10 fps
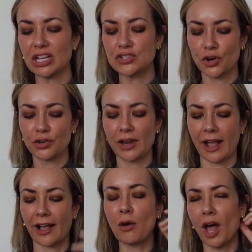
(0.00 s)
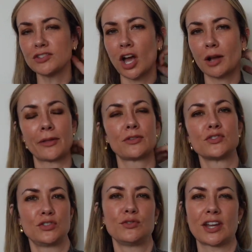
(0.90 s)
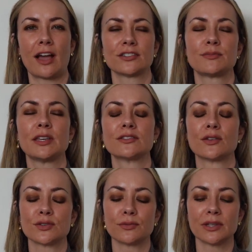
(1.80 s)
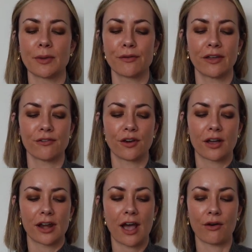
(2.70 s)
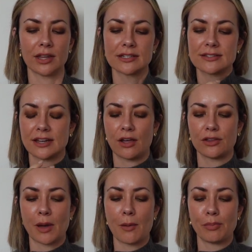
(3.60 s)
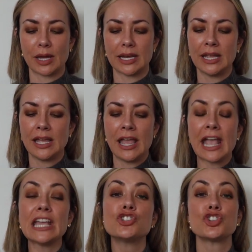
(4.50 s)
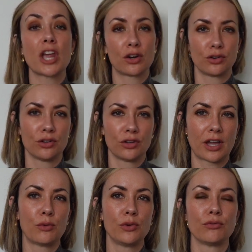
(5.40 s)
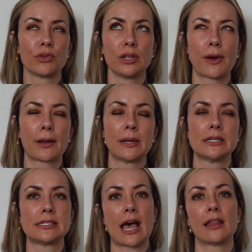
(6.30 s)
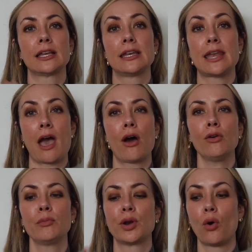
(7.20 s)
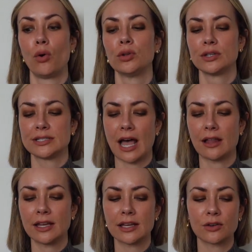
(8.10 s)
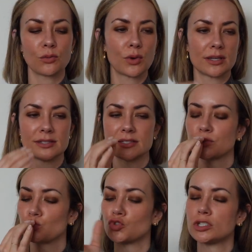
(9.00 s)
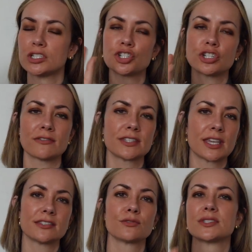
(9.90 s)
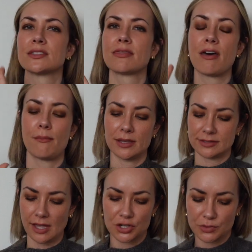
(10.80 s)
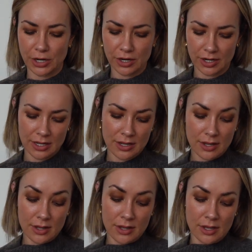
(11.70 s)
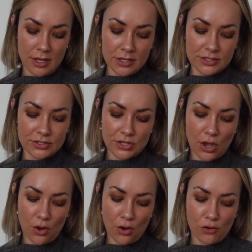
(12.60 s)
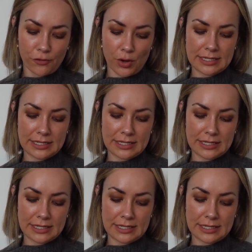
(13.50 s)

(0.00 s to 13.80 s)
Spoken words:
turtleneck. I'll talk about those 2 styles because those are really my favorite and kind of how I like to style them up. But in general, I wouldn't really recommend Italic now, but old Italic was chef's kiss. It was the best cashmere. So for